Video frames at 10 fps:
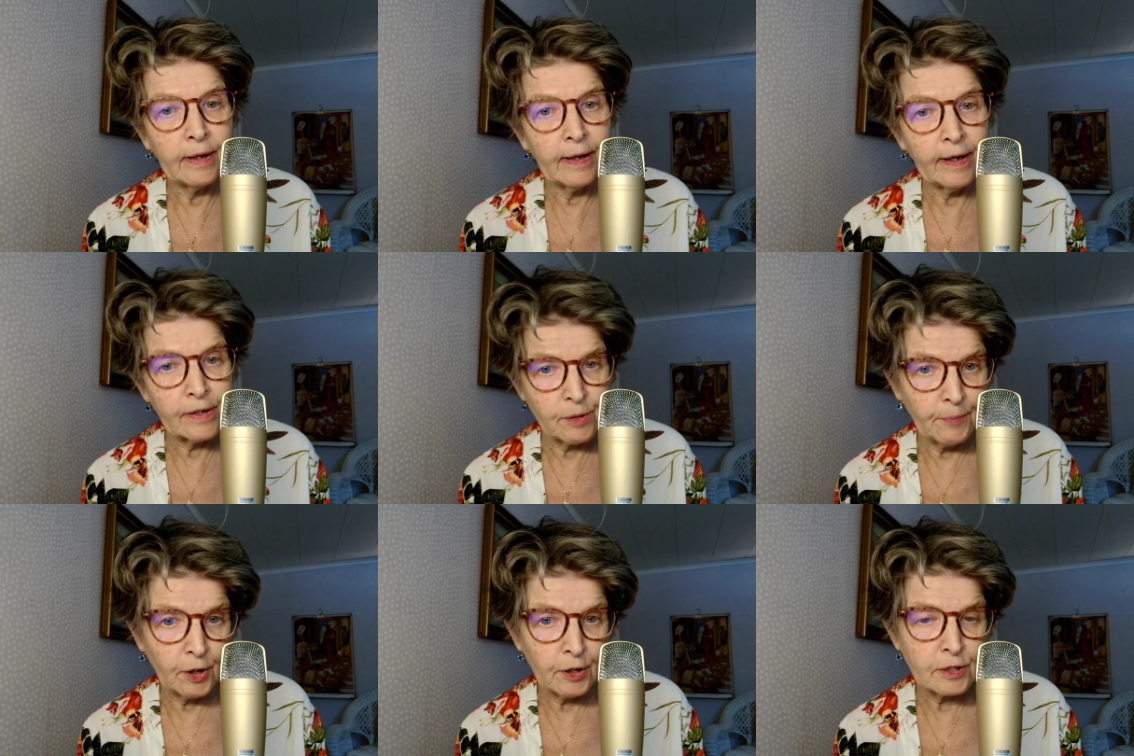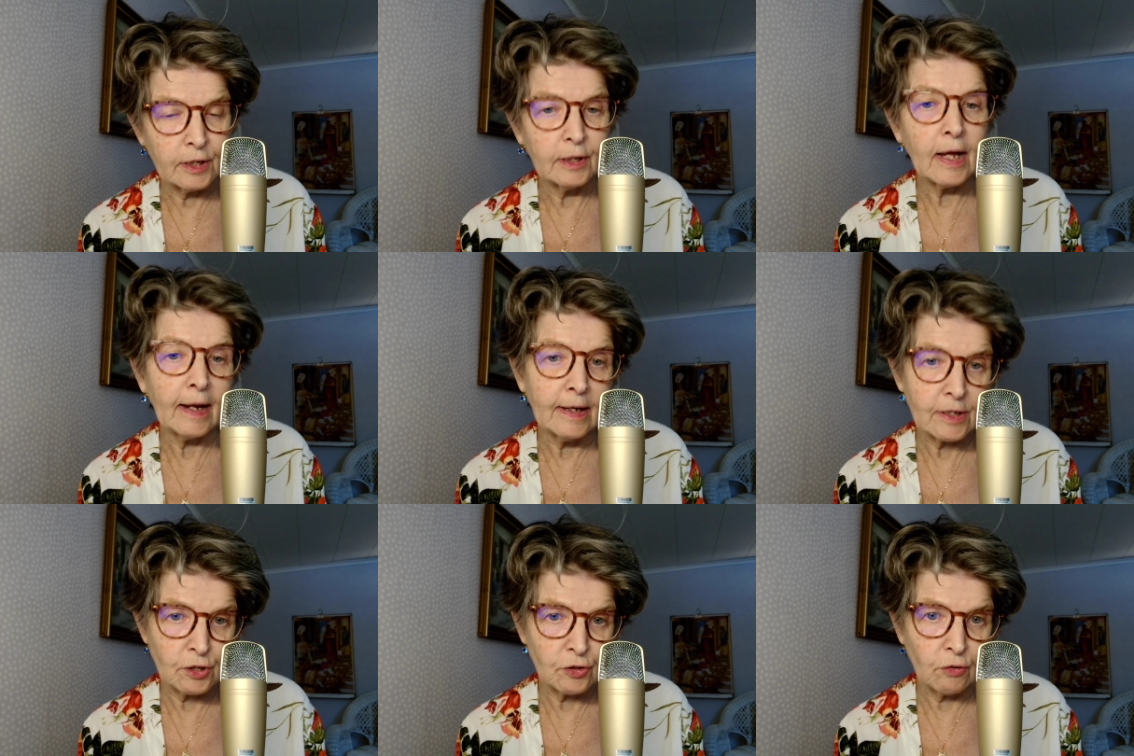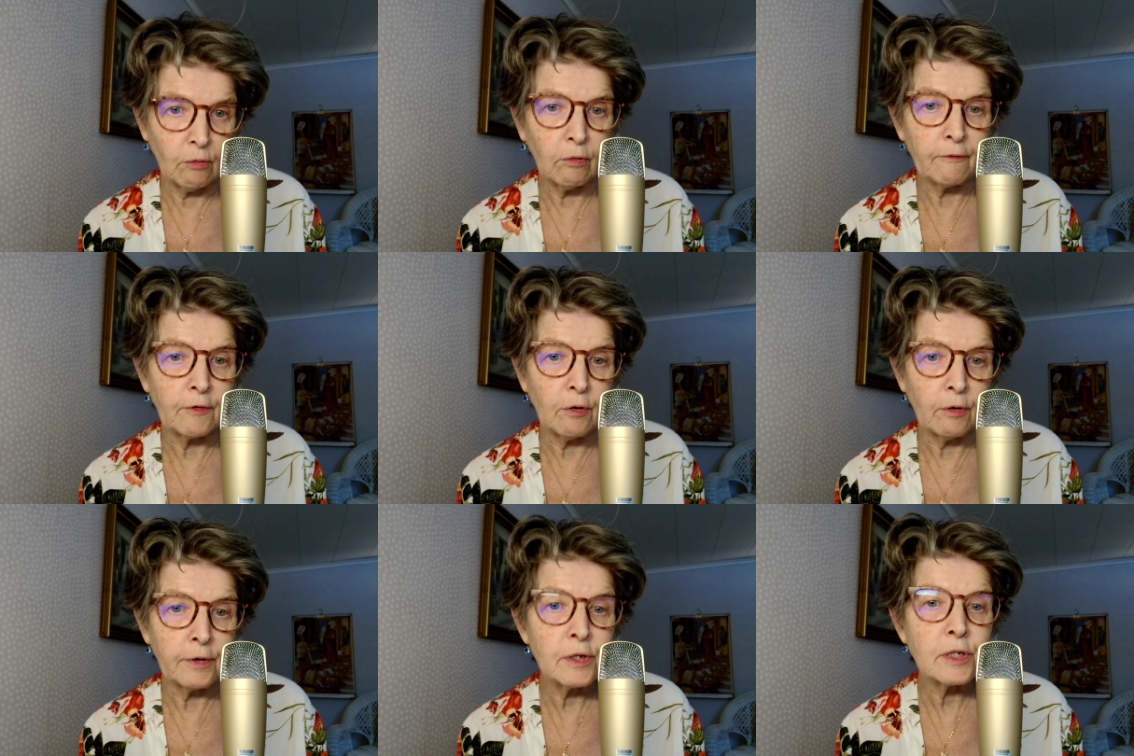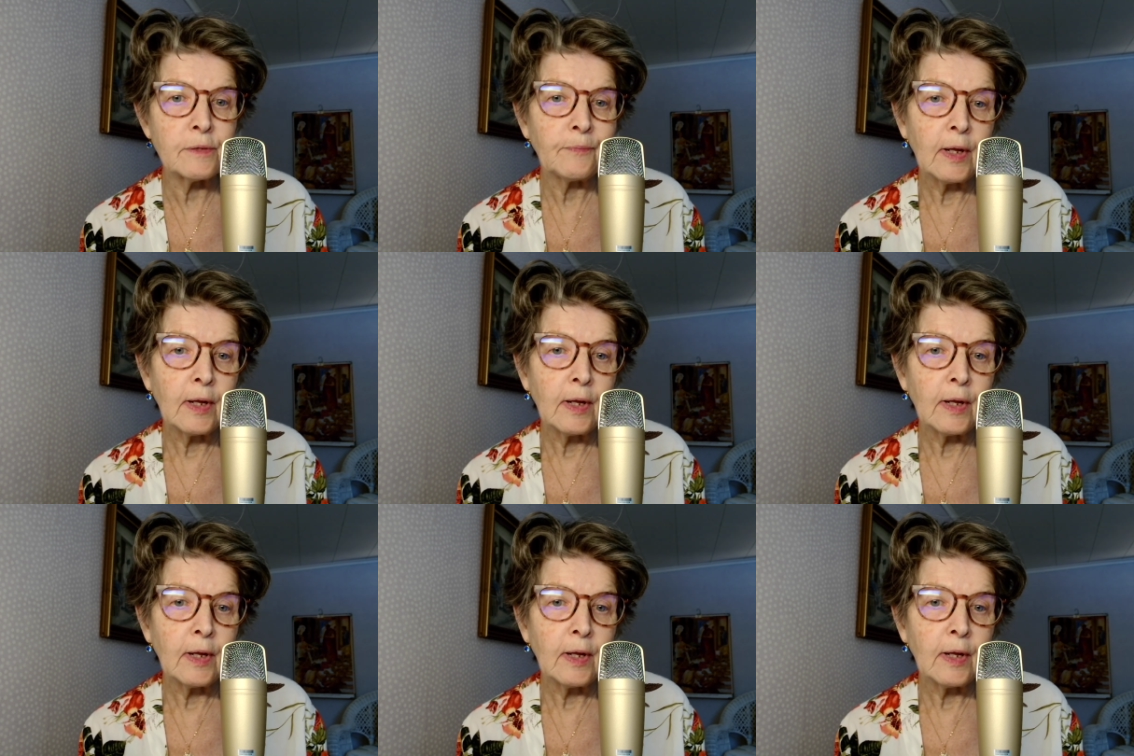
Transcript: as a person and as a soul, of course.